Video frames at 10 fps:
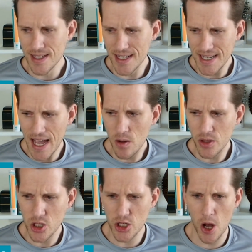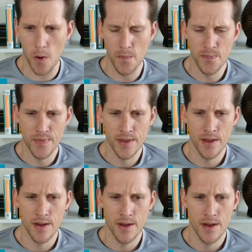Today on the show,
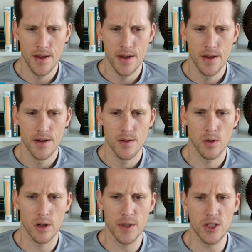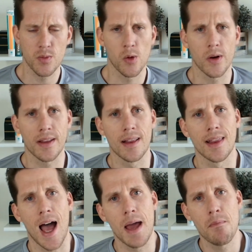we're going to be exploring the
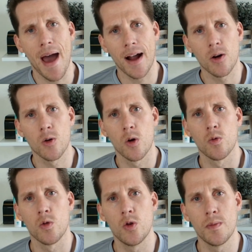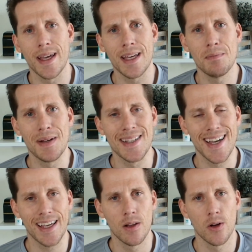linebacker room in
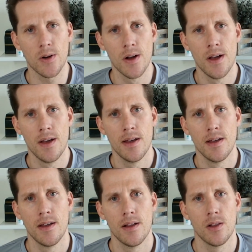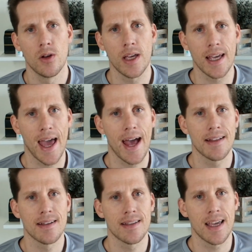particular, looking
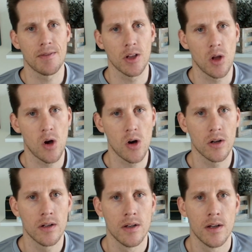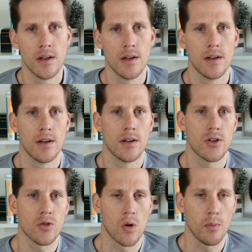at David Long,
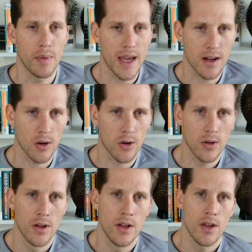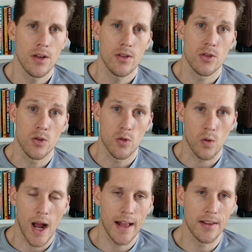Jerome Baker, Duke
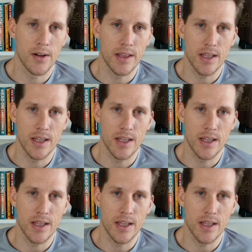Riley.